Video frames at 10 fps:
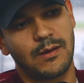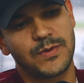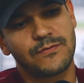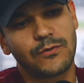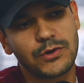
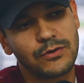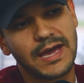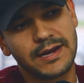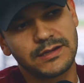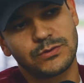before you
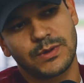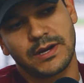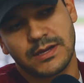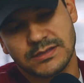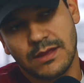get into it,
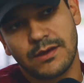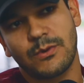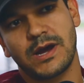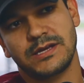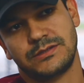because
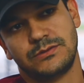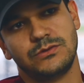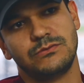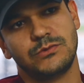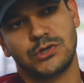otherwise
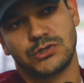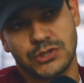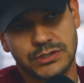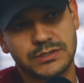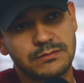you're
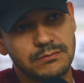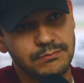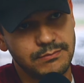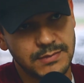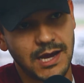just
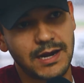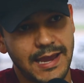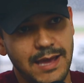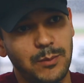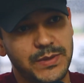not
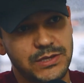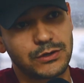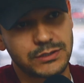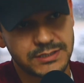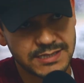helping
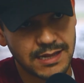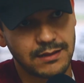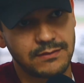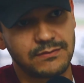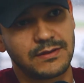
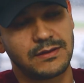yourself.